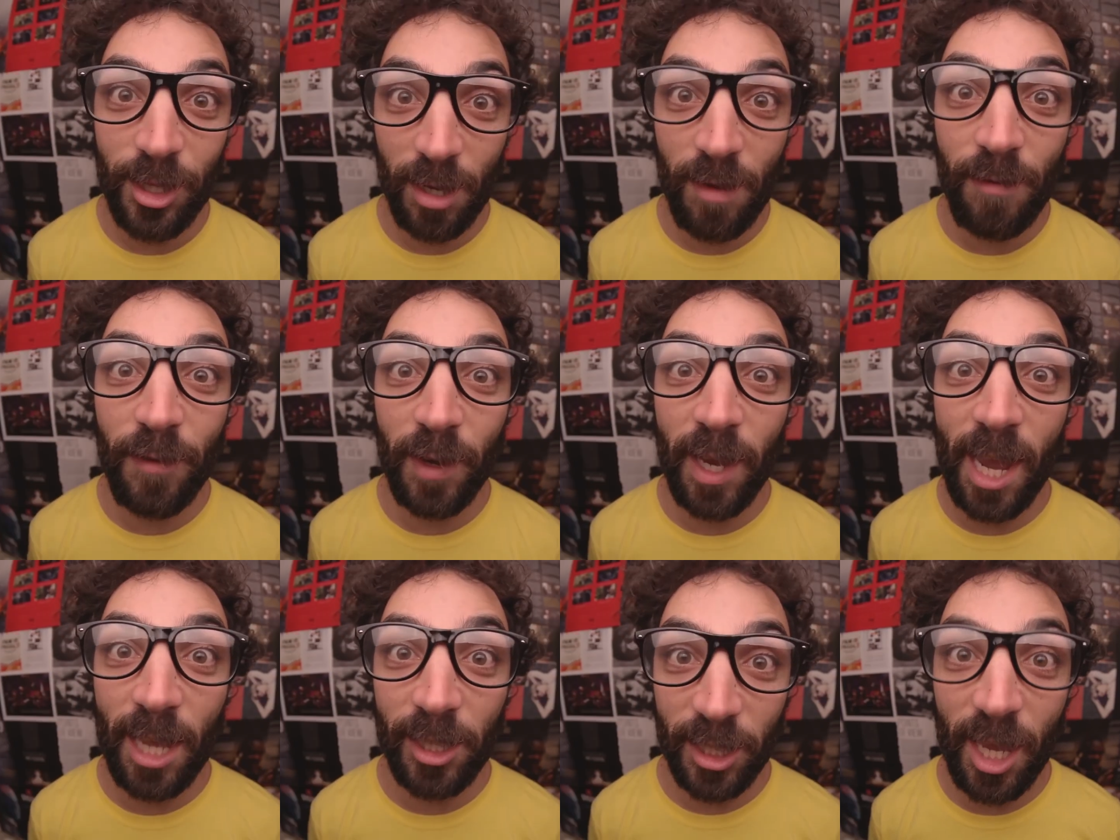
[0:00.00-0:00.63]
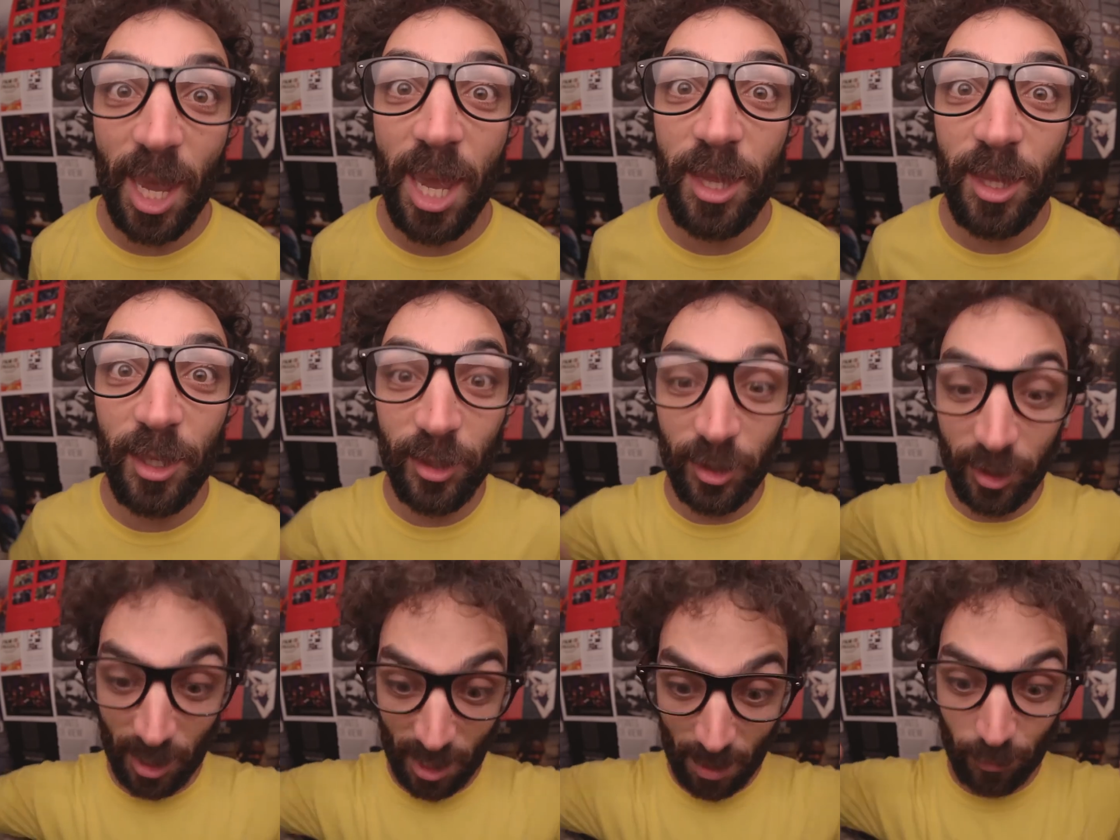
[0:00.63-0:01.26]
Don't forget to hit the
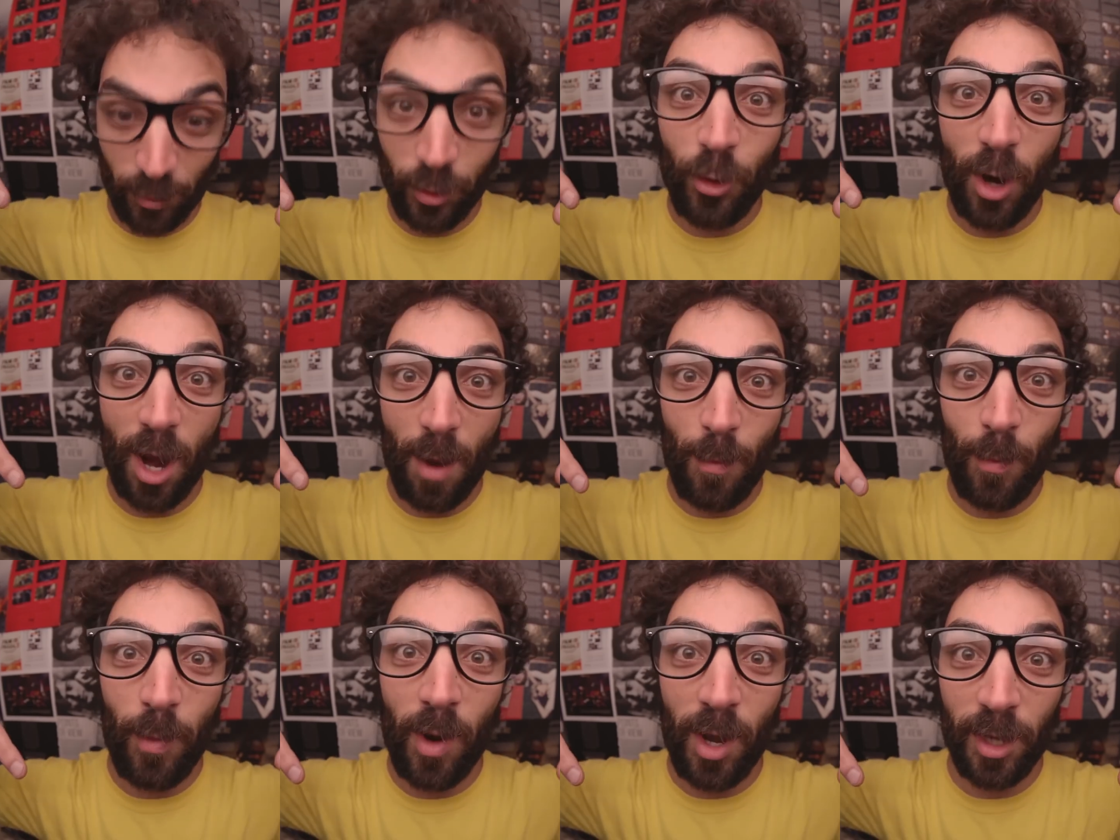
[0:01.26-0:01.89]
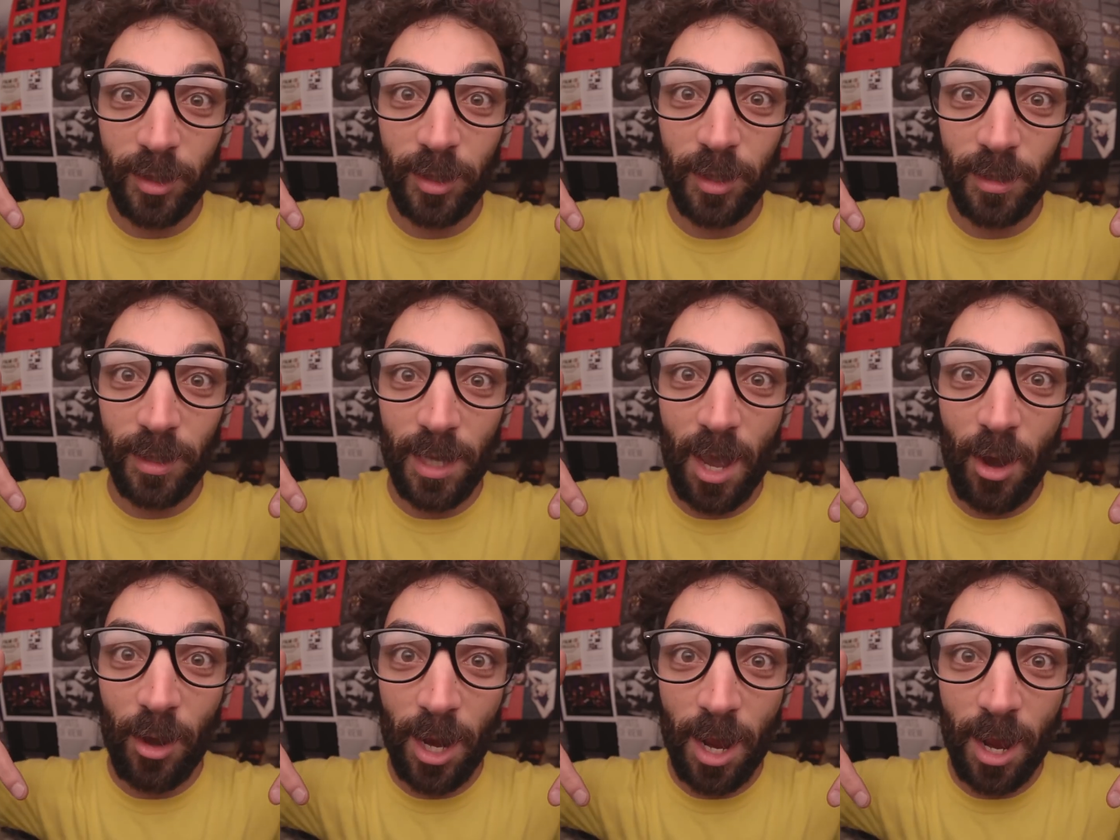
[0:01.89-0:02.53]
subscribe button
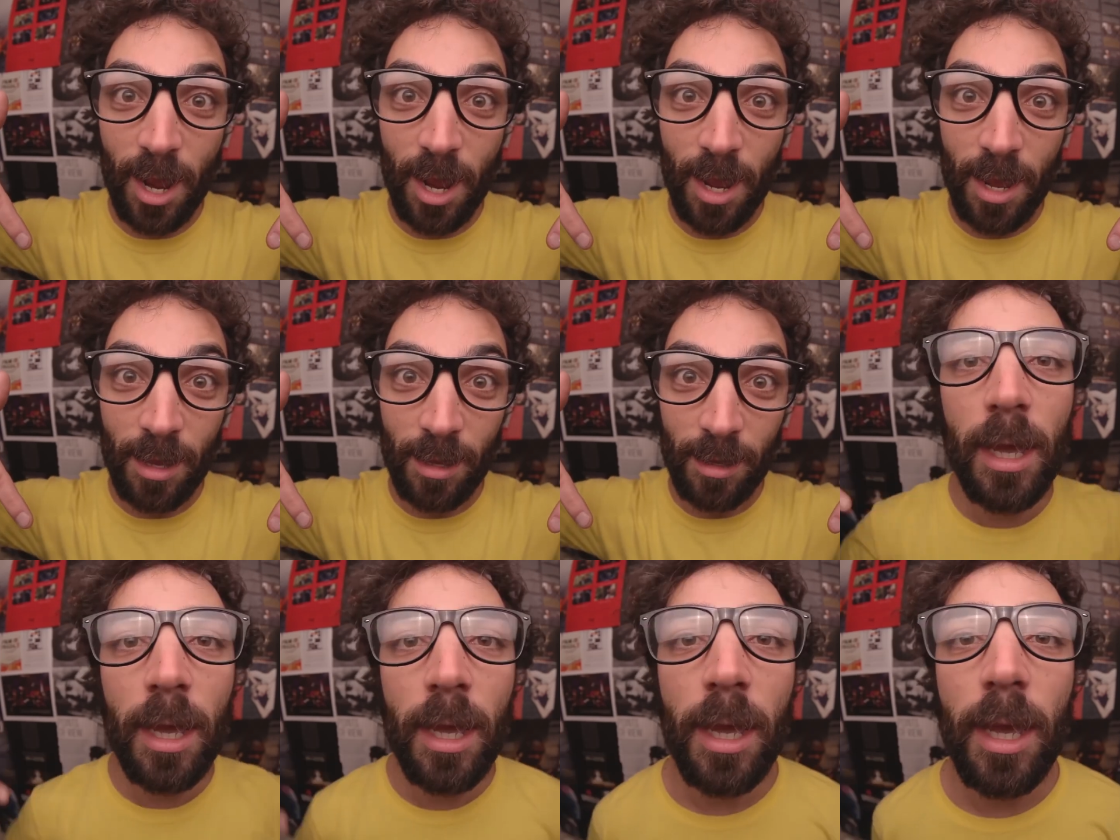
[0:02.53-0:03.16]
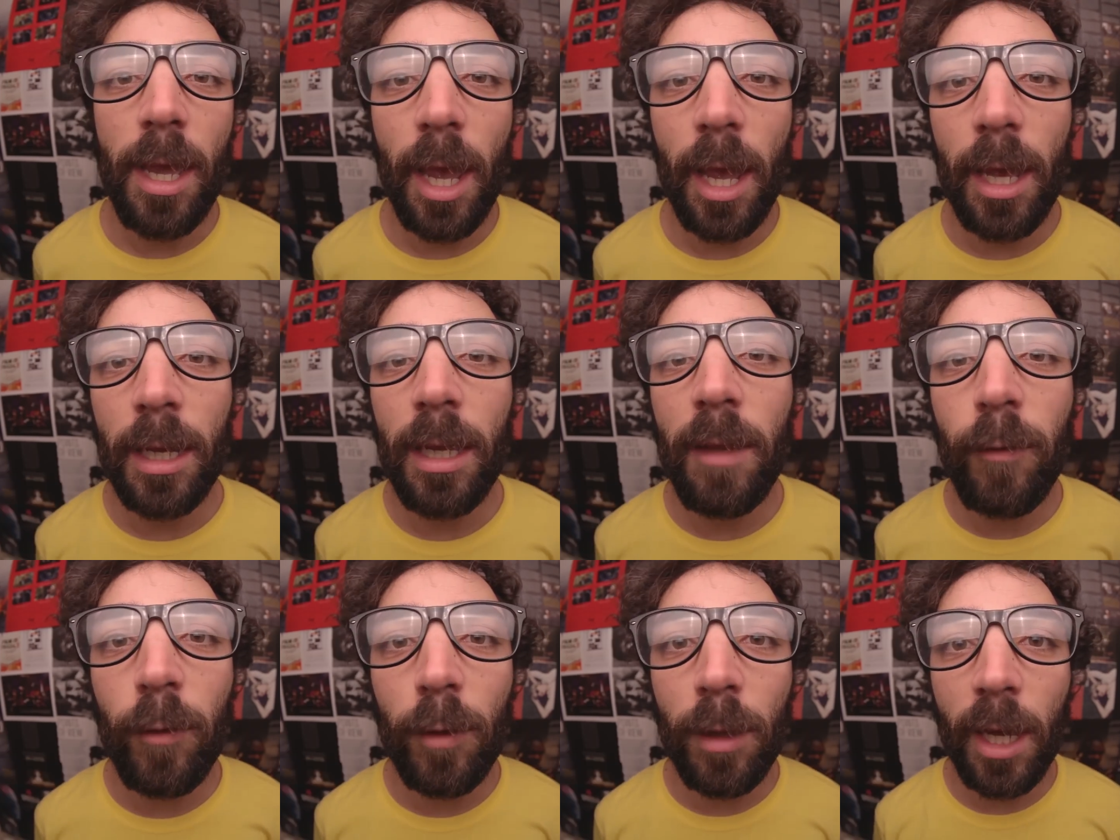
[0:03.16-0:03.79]
down here. And
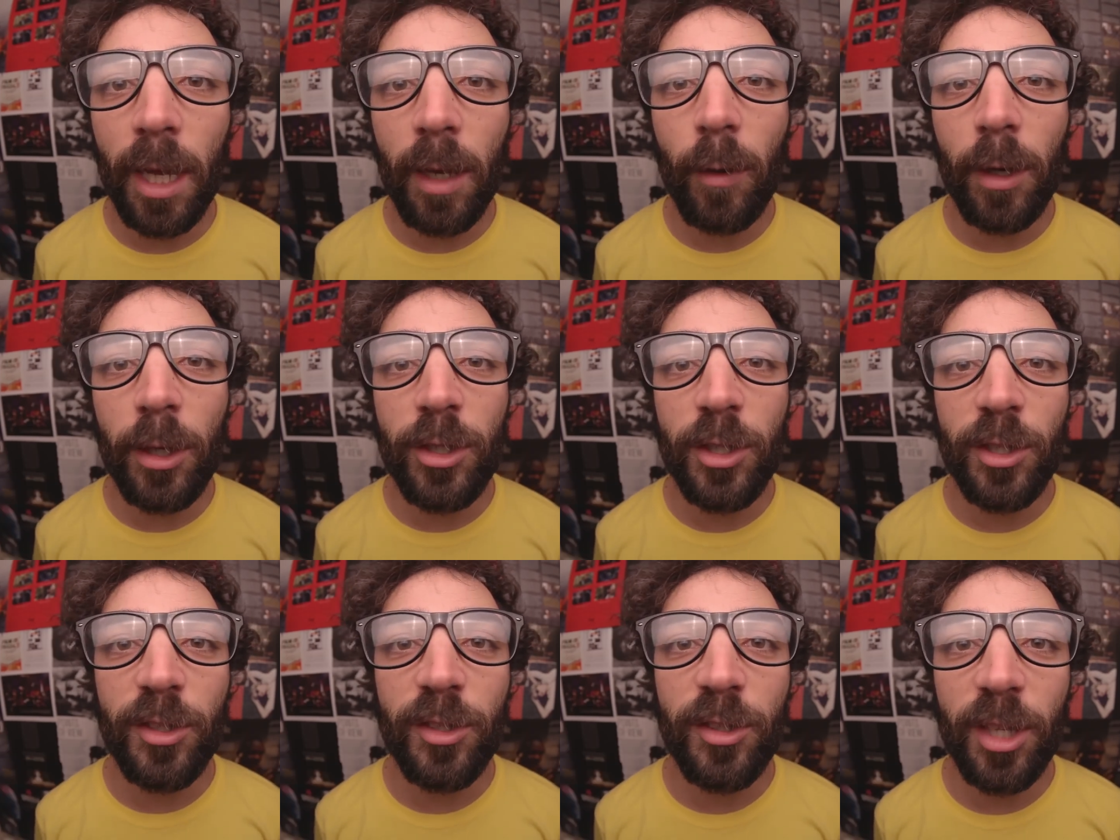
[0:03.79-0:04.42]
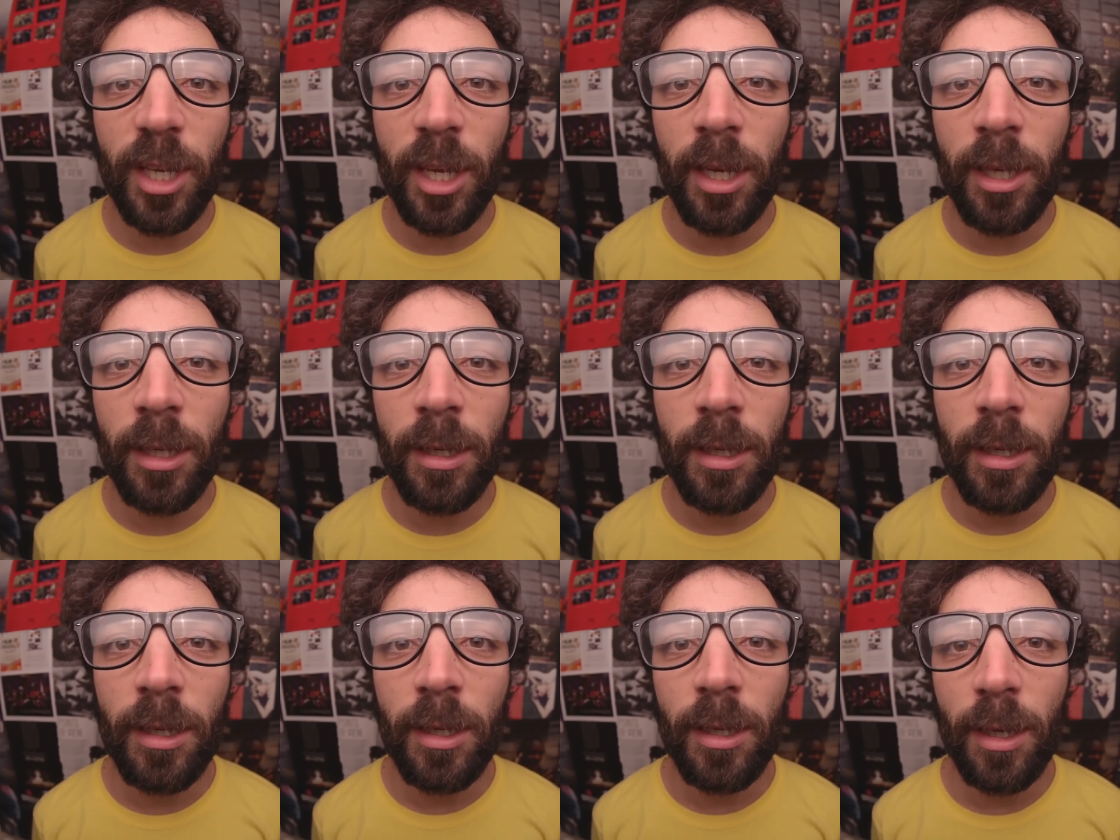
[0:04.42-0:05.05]
if you like what you just seen,
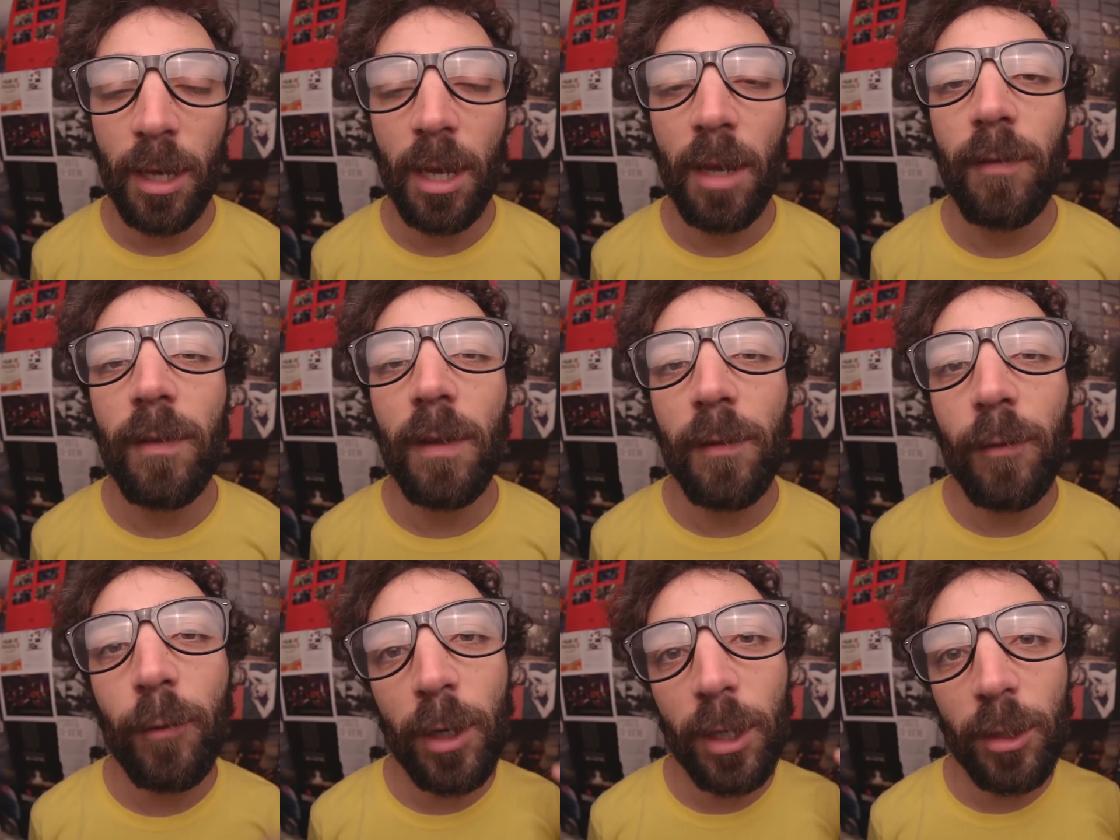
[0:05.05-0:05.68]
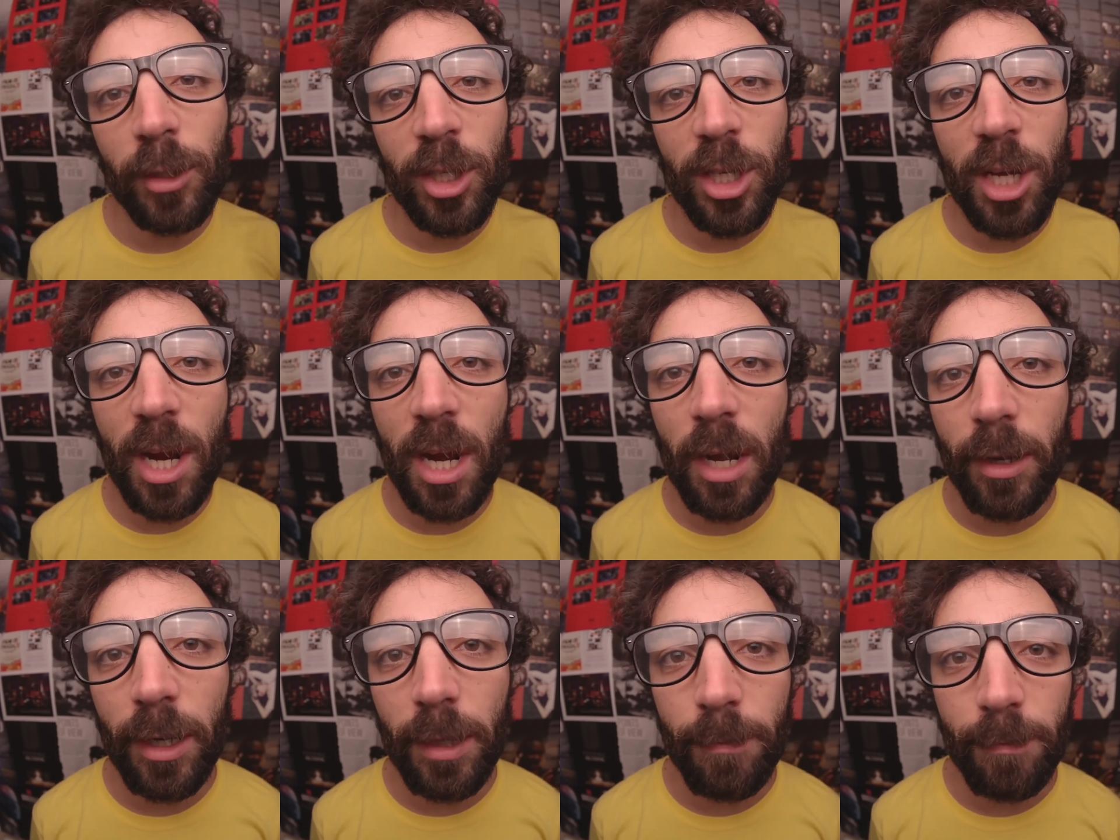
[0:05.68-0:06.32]
feel free to
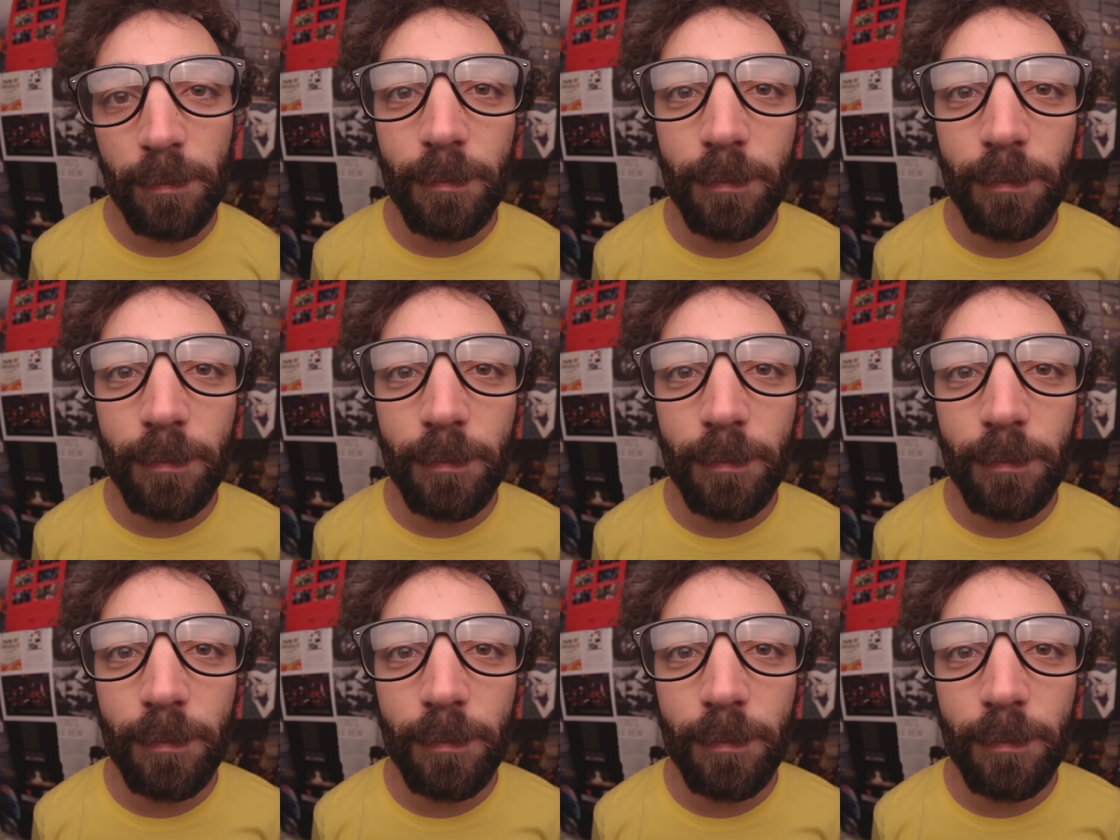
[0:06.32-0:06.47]
share it.